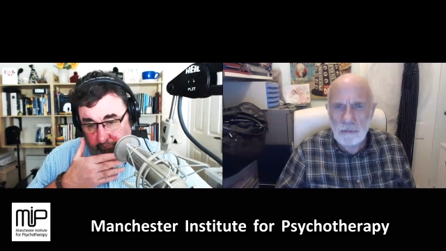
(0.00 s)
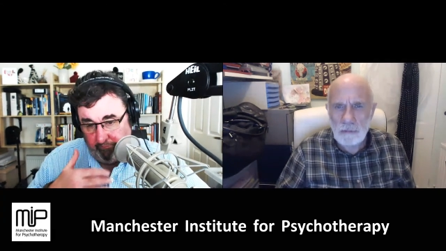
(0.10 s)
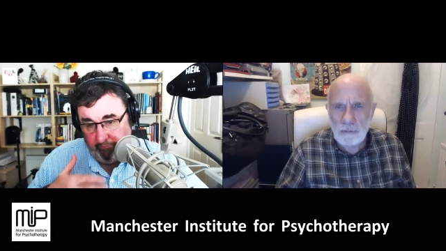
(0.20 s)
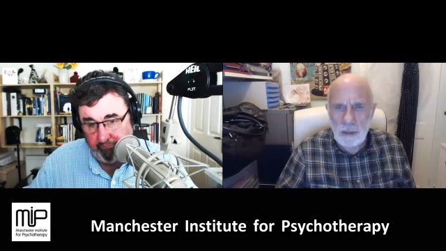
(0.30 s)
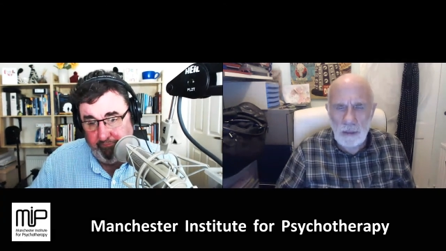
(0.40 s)

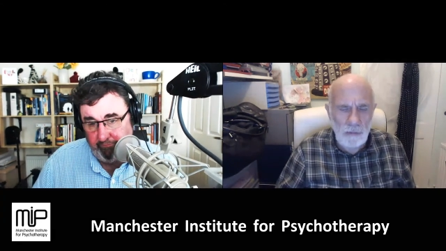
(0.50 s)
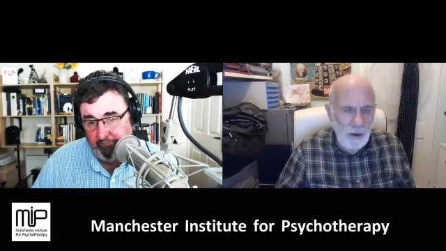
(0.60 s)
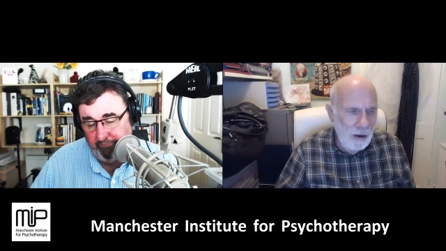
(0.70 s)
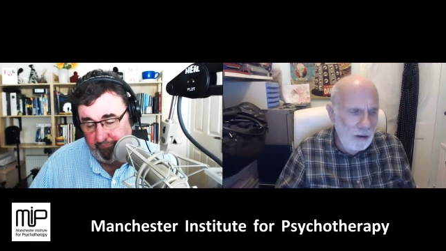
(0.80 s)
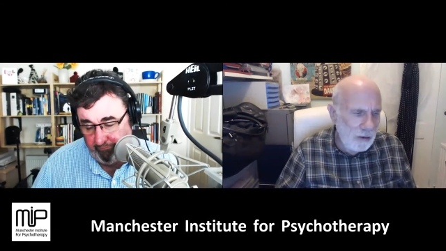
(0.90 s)
Speaker 1: in a
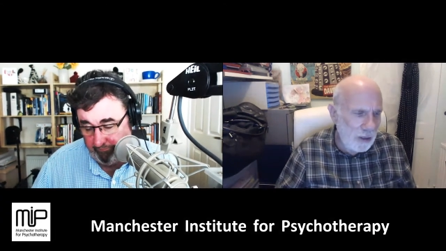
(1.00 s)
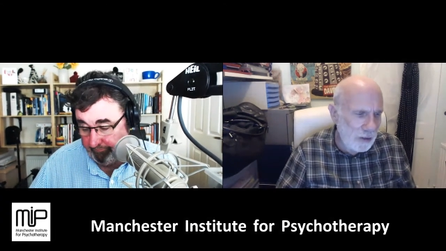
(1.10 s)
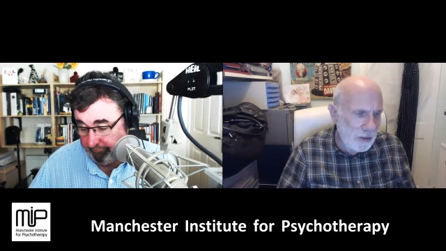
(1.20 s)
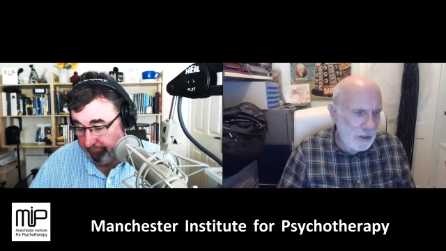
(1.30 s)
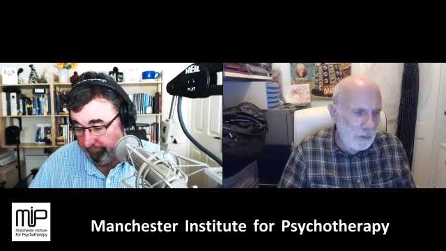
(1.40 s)
very
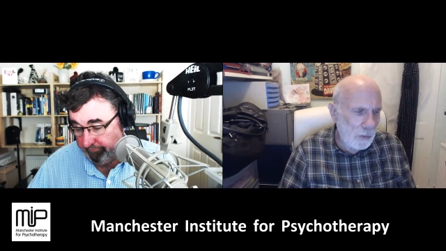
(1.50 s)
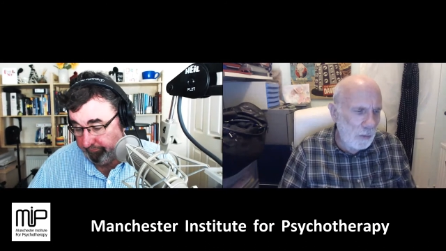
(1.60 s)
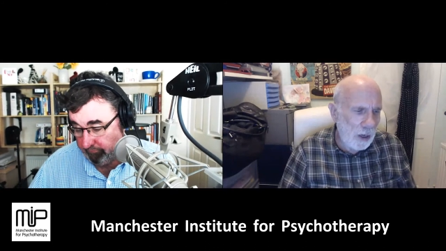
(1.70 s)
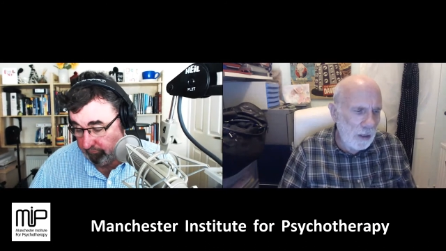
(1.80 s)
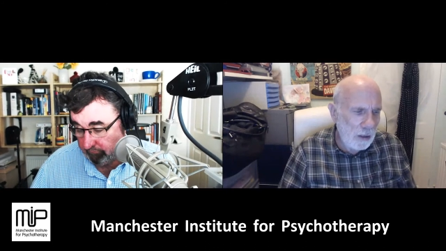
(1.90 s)
accessible
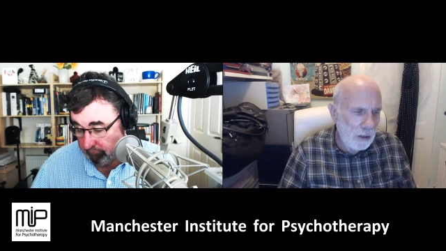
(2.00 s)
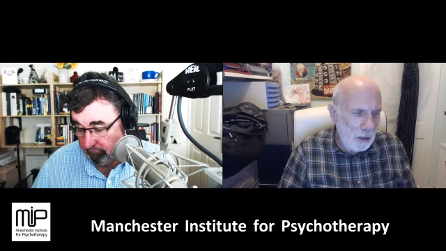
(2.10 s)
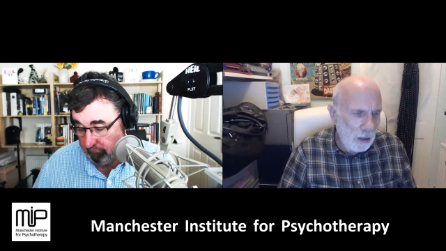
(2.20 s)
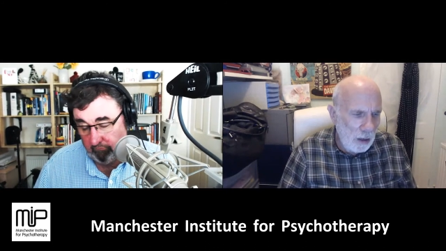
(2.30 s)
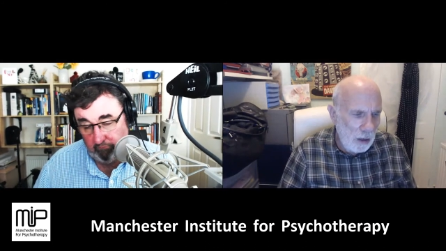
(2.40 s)
way,
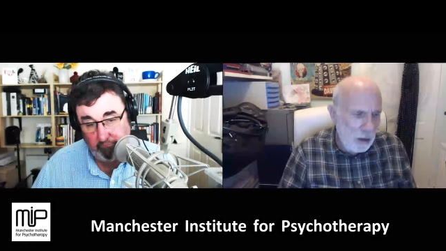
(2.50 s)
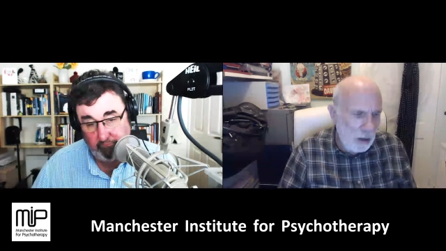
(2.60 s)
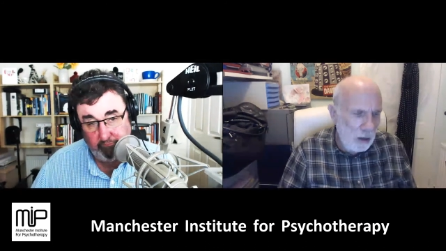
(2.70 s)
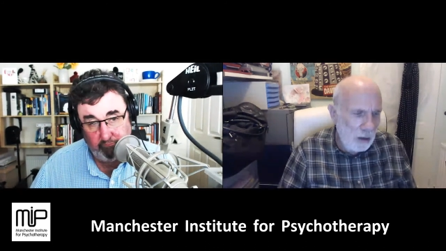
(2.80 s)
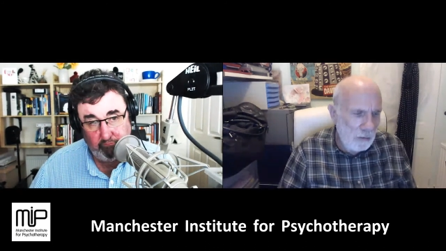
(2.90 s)

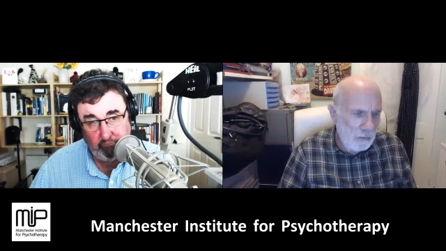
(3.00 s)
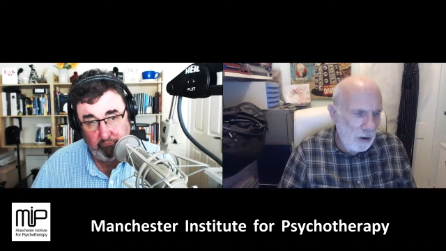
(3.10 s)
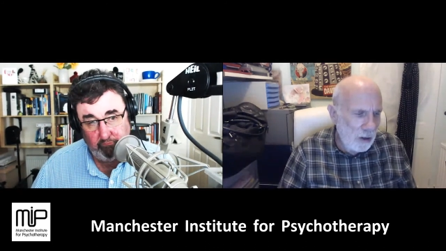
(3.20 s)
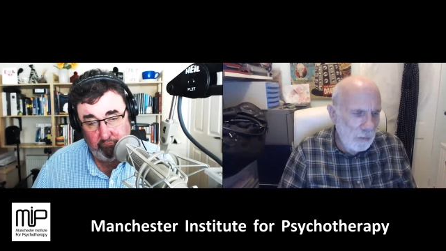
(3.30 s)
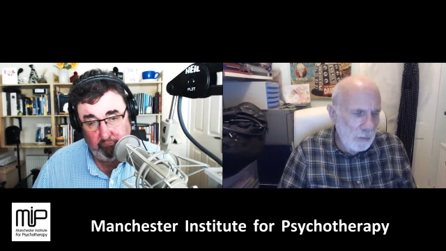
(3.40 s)
uh,
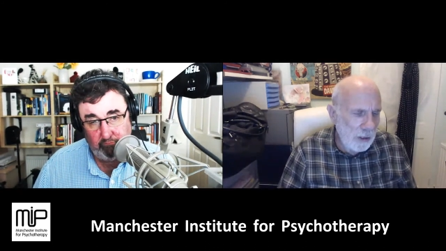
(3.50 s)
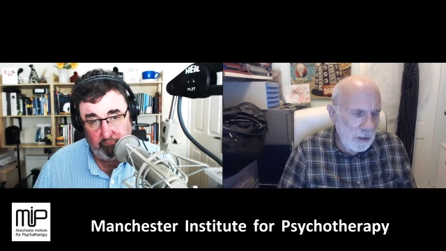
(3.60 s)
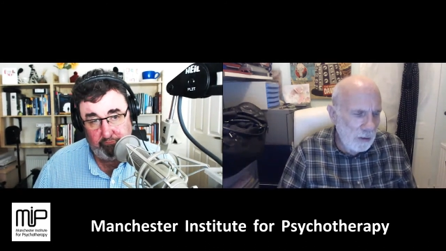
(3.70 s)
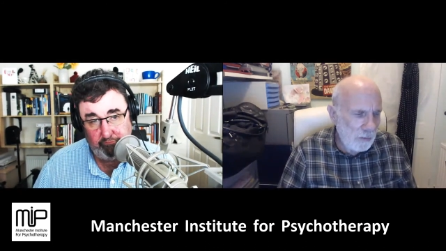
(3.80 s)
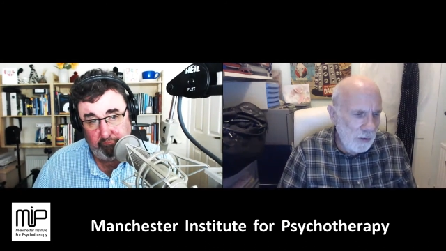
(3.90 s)
right at the
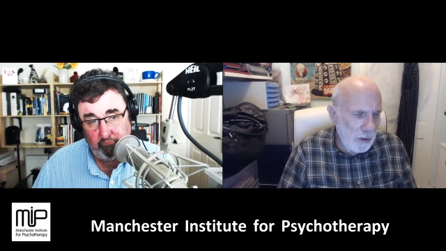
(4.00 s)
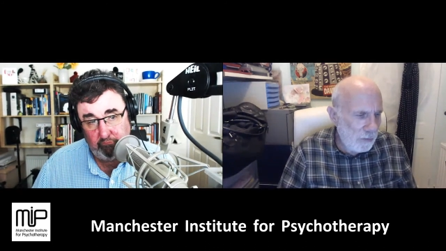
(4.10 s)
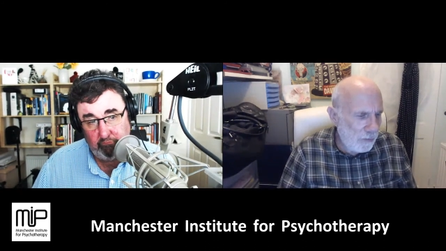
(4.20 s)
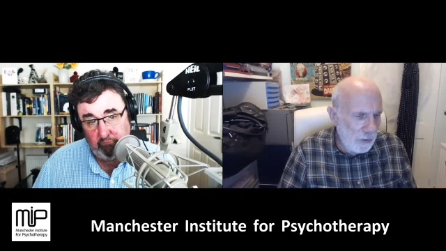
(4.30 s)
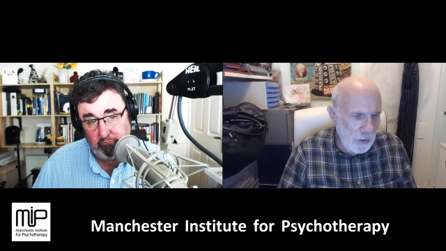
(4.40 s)
beginning of their
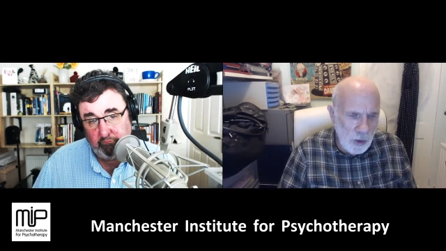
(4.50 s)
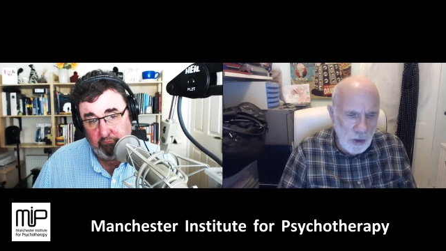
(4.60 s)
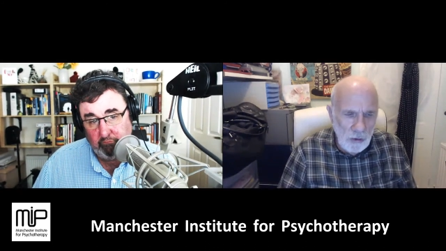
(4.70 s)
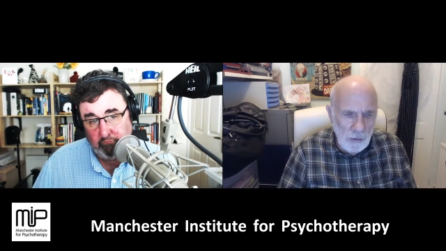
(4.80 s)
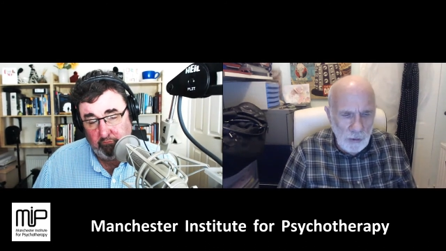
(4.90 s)
first
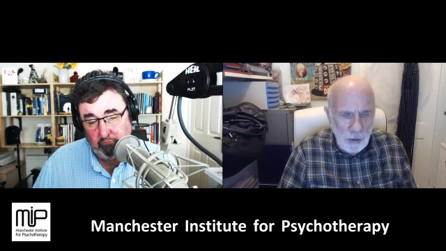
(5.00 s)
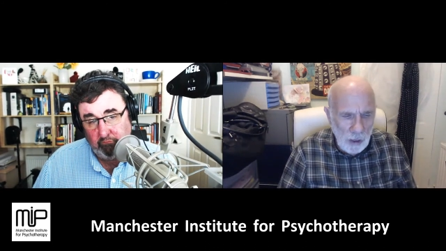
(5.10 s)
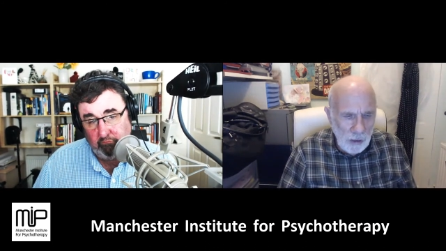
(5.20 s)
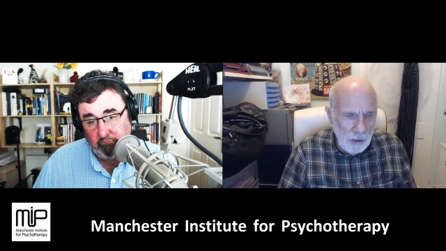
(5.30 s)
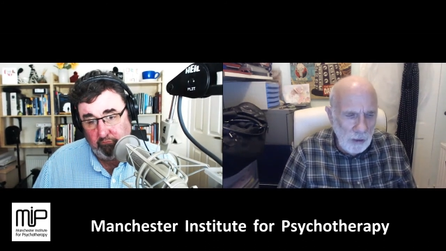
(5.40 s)
year, if you
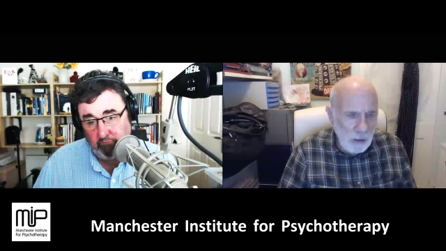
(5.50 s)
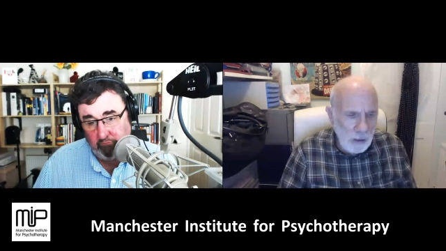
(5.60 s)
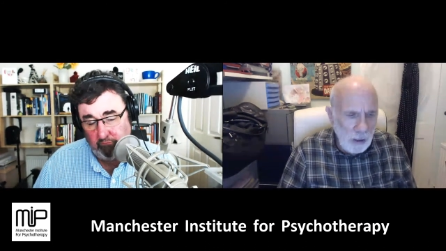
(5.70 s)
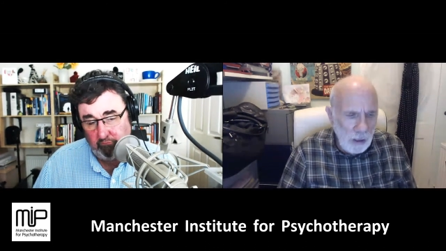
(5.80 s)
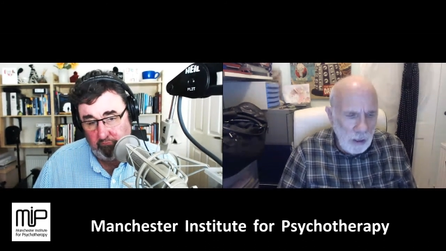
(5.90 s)
like,
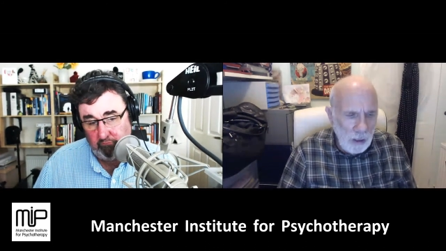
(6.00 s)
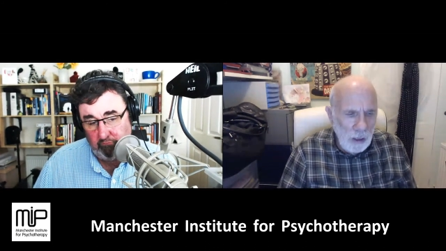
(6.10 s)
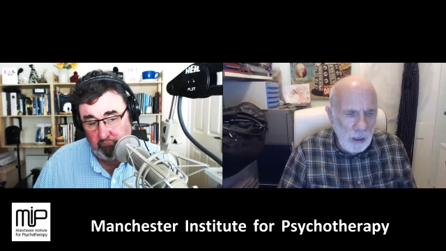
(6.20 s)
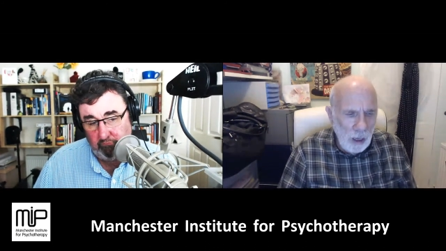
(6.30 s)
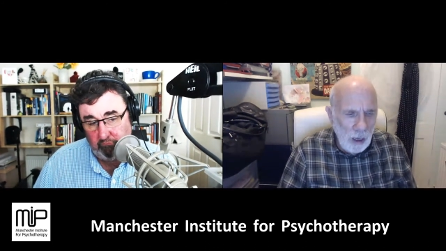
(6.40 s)

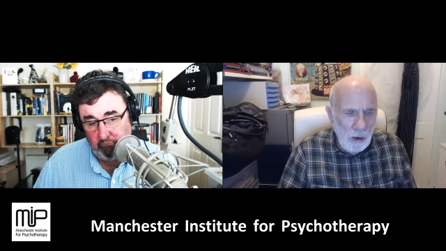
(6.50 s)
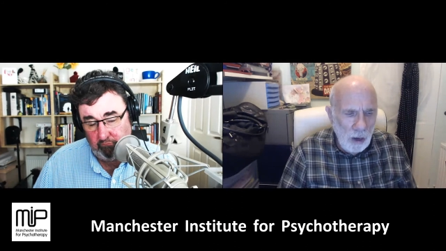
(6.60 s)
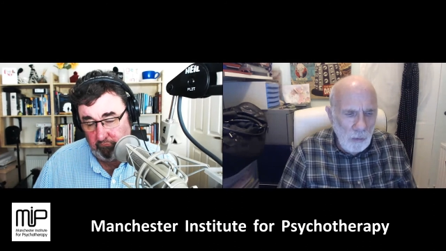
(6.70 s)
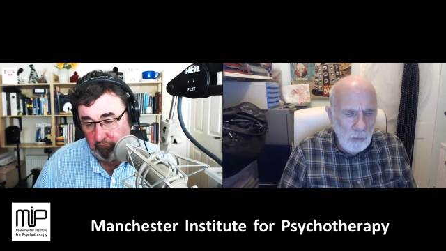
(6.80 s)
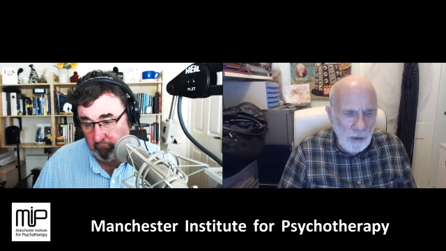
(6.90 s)
uh, I,
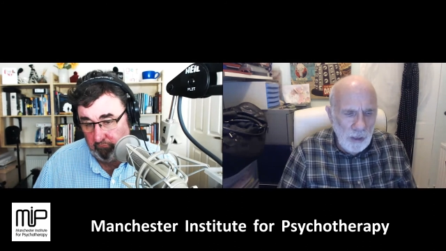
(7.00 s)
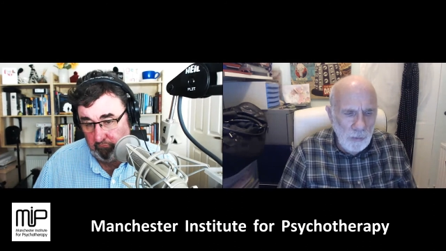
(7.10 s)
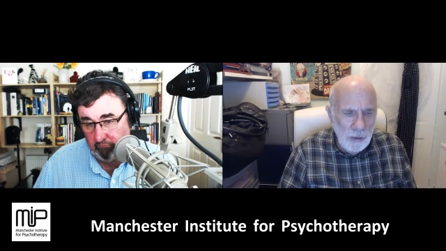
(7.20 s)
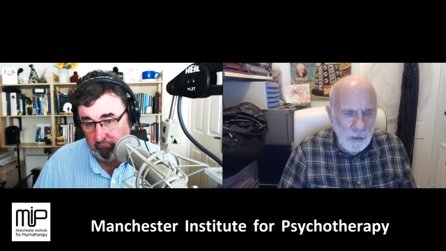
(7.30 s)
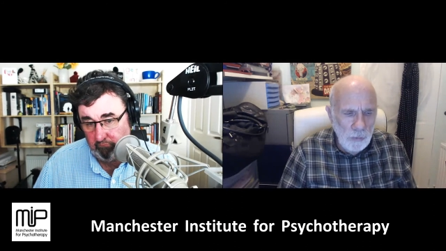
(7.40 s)
I, would
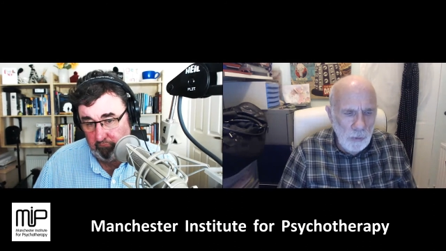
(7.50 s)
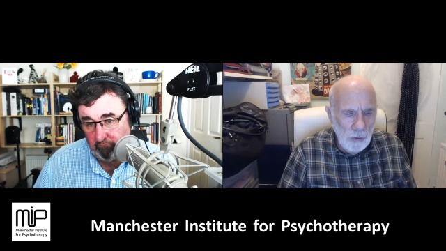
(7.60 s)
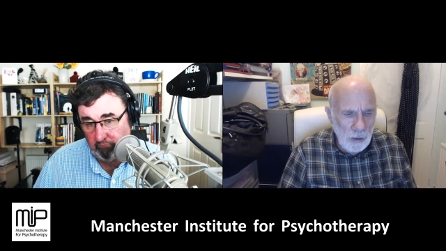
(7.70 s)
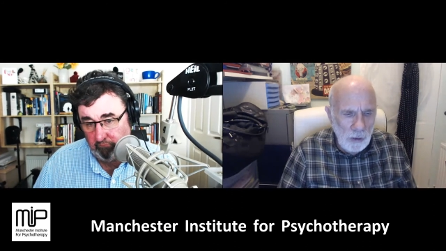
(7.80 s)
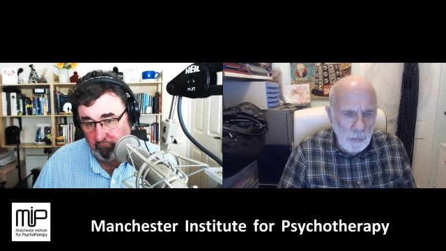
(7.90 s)
recommend this book
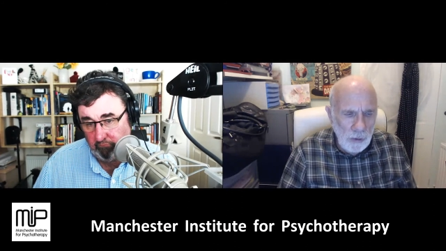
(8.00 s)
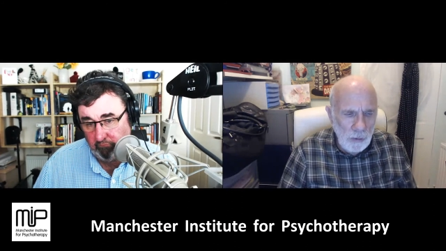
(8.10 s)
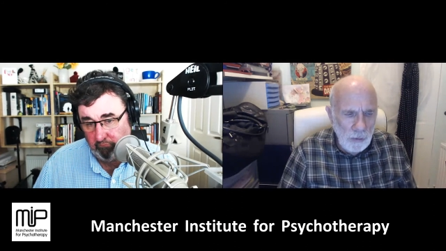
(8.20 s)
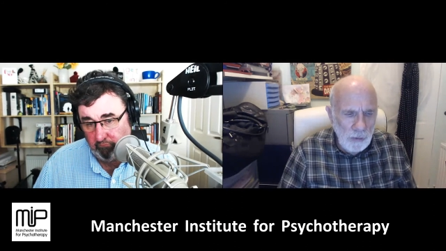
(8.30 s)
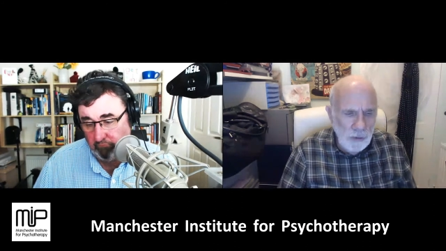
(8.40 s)

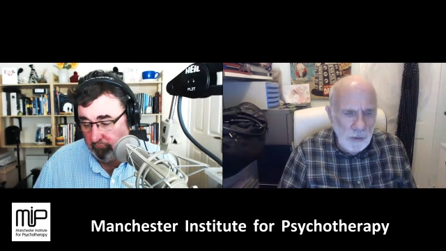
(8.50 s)
because